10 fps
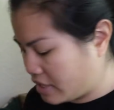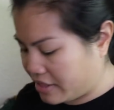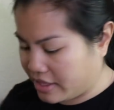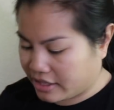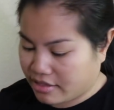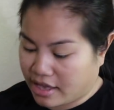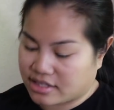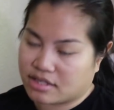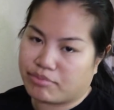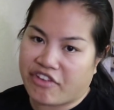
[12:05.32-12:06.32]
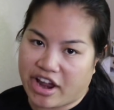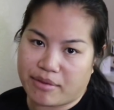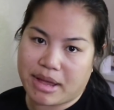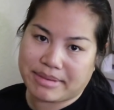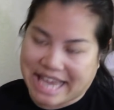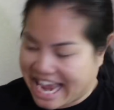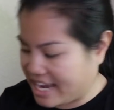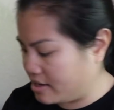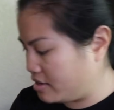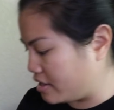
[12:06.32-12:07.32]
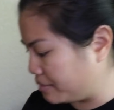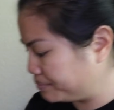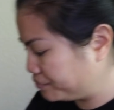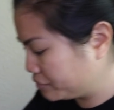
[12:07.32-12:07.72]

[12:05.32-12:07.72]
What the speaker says: I think that's fair, maybe $8, you know.